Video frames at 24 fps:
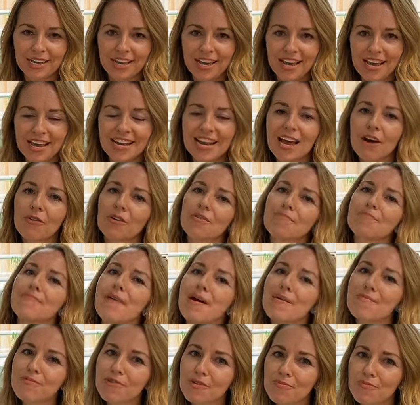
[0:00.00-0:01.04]
Now
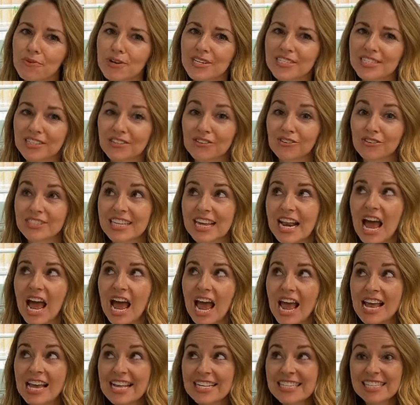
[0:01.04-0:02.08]
remember, boys and girls, that
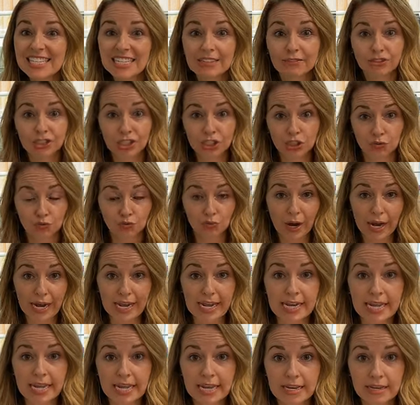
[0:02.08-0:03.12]
instead of just
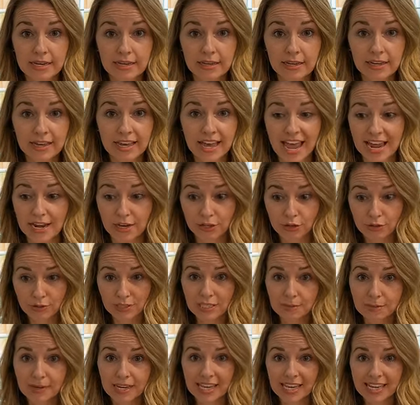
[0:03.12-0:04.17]
writing and
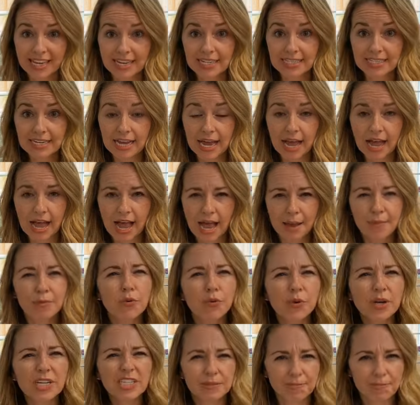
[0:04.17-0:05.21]
using my hand, I'm
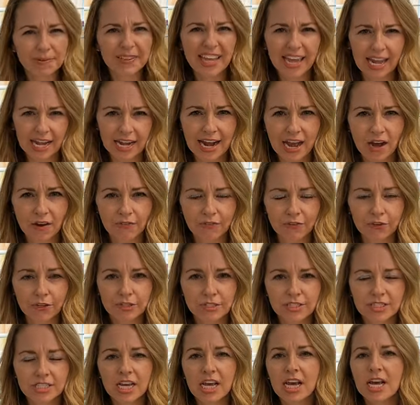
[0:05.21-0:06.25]
going to plan it out
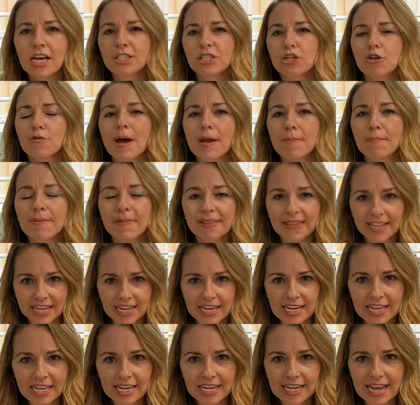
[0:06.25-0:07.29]
first. So by
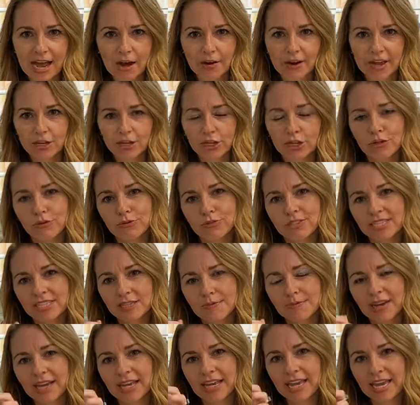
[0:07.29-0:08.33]
planning it out and using
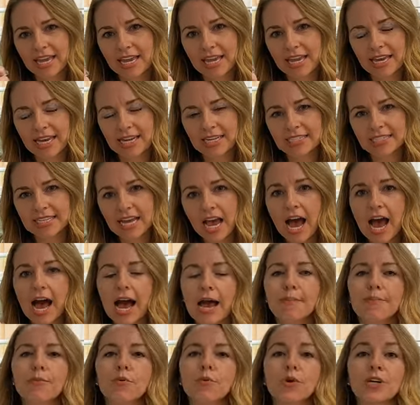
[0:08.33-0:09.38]
my hand,
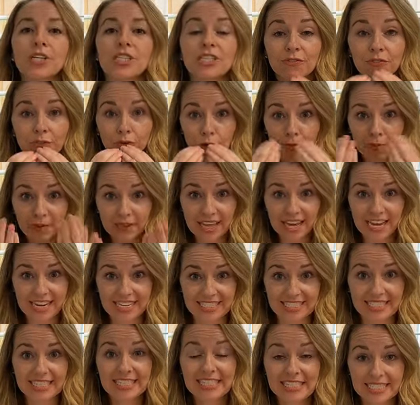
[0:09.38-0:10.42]
I'm going to verbalize
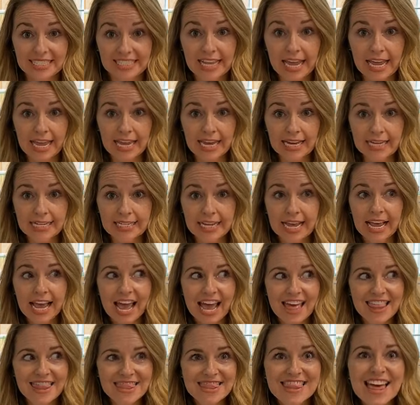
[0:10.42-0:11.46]
it, say it,
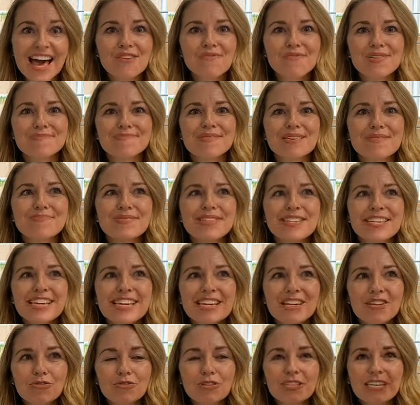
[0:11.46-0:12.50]
and that way maybe
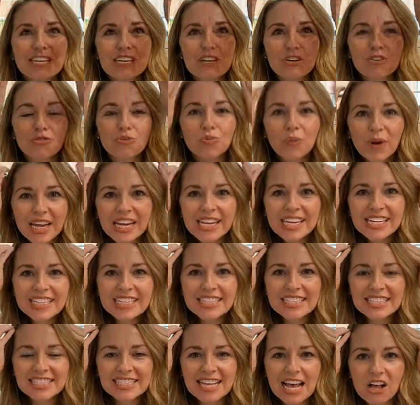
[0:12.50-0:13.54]
it'll ingrain
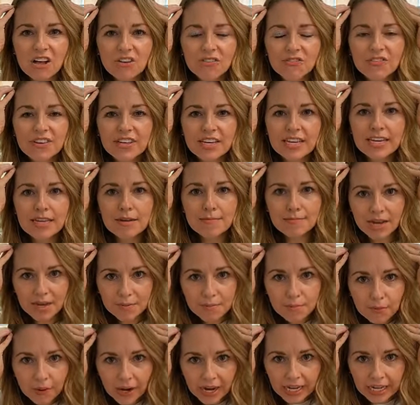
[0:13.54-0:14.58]
itself in my
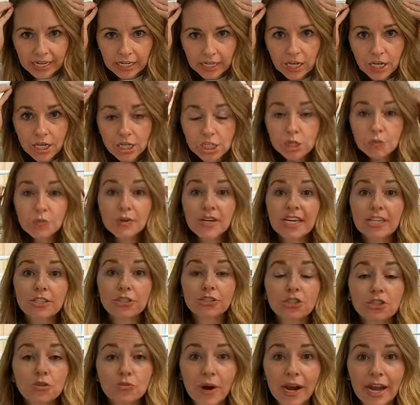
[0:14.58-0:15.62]
brain. So when I
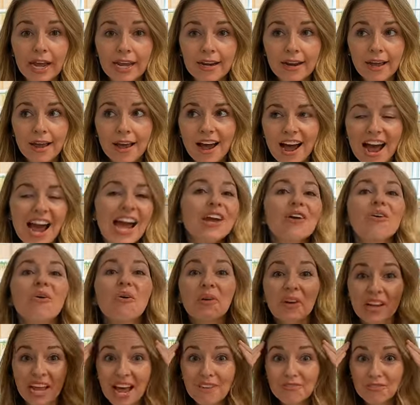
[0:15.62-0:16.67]
do write, I
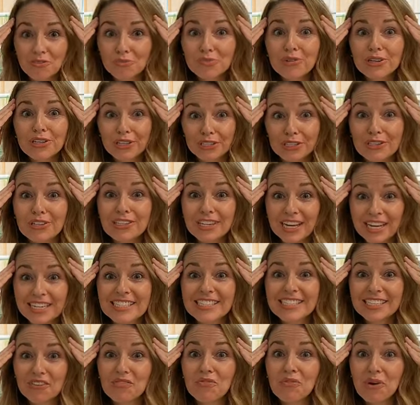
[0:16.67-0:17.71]
already have a really good
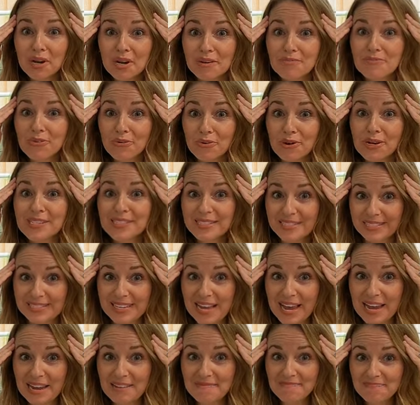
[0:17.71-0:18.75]
idea of what I'm going to
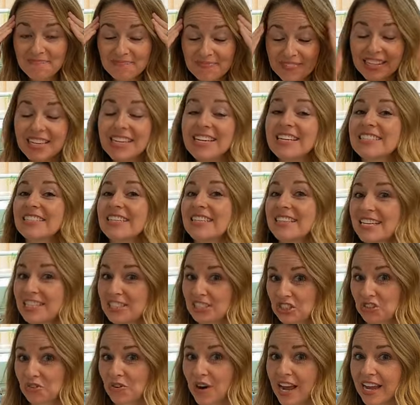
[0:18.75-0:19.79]
say. So
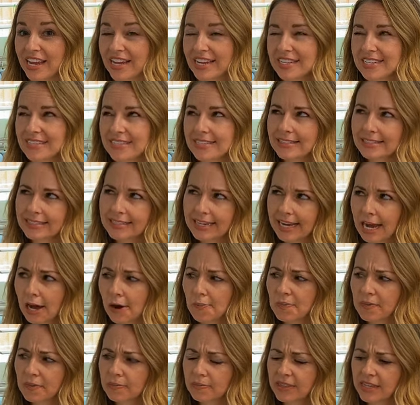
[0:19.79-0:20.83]
let's try it. Now,
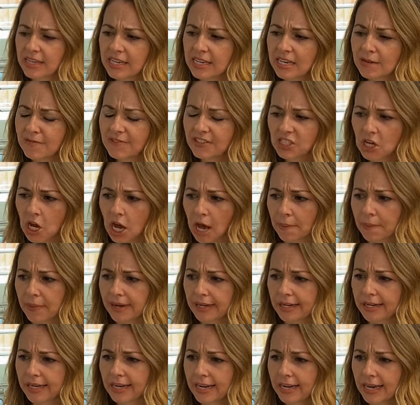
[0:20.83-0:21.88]
I'm thinking of a topic.
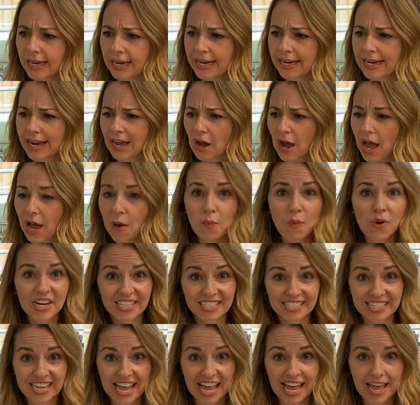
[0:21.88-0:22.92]
Now I want
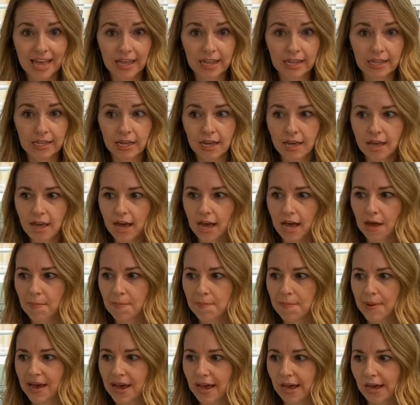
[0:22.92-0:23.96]
to tell
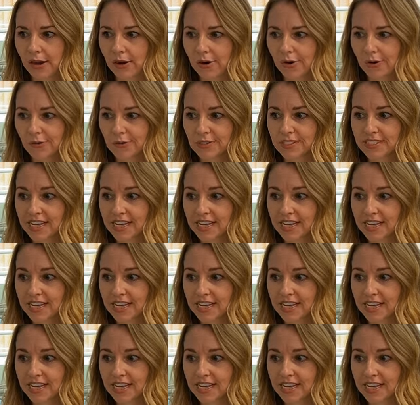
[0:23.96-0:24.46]
about